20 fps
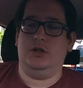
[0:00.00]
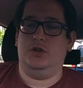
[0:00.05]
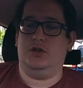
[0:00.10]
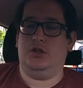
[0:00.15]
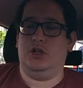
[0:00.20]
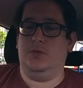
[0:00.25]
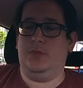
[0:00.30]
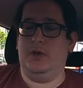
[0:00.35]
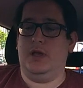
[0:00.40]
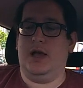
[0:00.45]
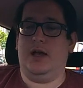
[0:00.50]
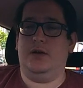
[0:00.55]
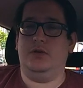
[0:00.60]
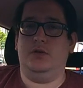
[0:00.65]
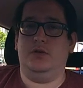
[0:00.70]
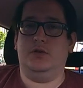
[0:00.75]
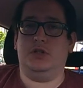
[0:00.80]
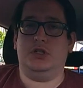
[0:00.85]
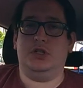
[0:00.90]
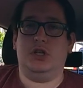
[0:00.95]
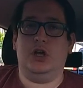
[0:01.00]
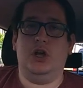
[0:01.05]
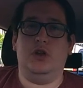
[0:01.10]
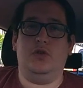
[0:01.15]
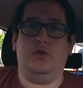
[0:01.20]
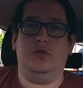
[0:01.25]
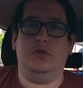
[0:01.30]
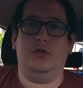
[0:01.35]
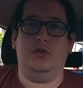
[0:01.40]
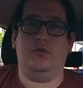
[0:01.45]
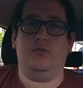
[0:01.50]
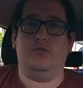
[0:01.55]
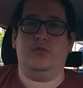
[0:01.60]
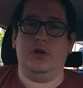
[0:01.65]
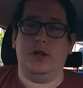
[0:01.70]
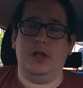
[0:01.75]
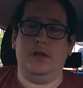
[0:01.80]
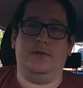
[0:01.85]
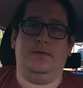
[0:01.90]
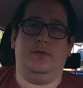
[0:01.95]
you show me how you turn on the
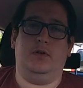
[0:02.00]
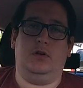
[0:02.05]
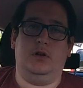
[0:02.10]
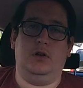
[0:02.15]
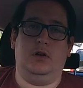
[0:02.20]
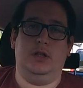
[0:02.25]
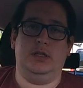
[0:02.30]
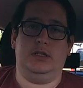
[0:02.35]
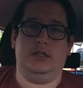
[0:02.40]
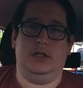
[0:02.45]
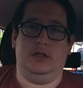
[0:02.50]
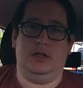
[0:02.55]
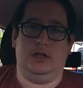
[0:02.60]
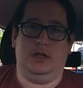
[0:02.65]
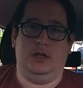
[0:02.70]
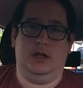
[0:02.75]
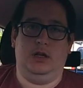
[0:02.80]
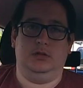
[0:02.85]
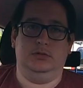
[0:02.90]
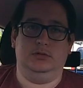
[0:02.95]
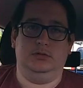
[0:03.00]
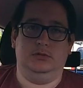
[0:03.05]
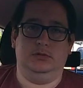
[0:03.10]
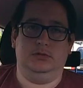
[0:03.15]
rear fog lights in the car?